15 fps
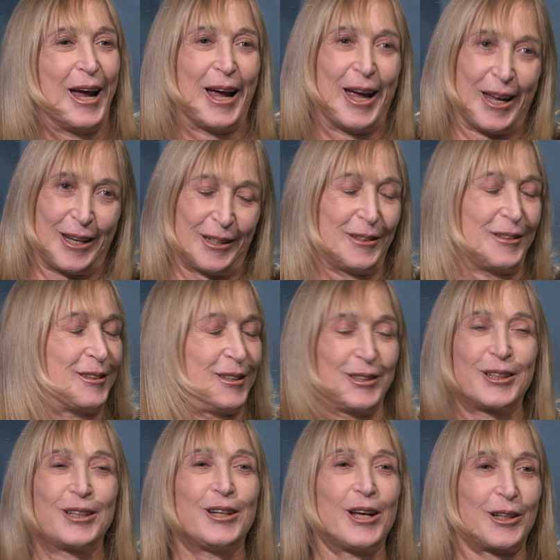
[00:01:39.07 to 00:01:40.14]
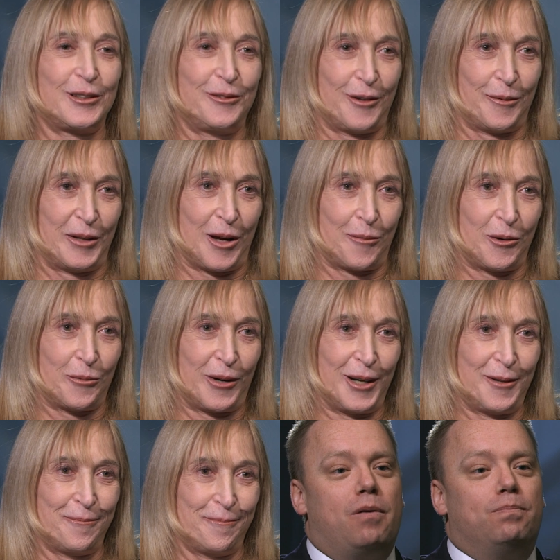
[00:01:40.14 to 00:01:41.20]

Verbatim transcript: and disconnect from the upper brain.